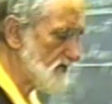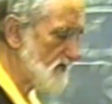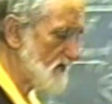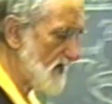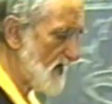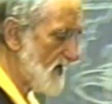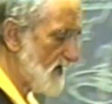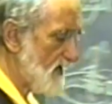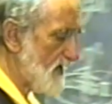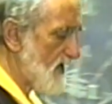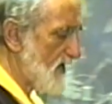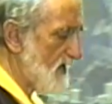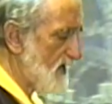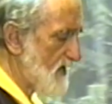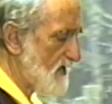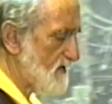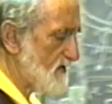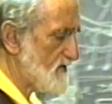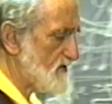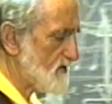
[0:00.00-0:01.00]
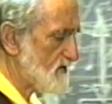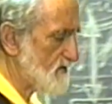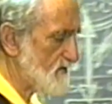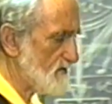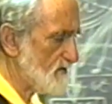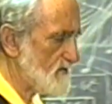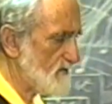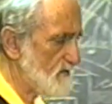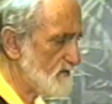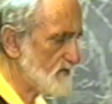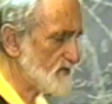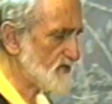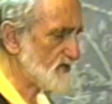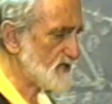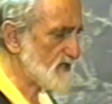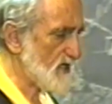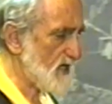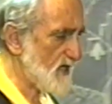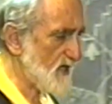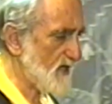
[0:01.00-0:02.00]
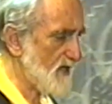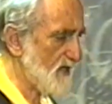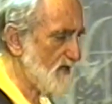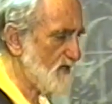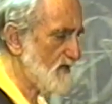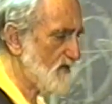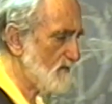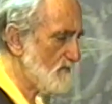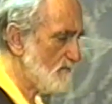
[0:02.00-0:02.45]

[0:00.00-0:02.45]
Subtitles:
to that attitude, style,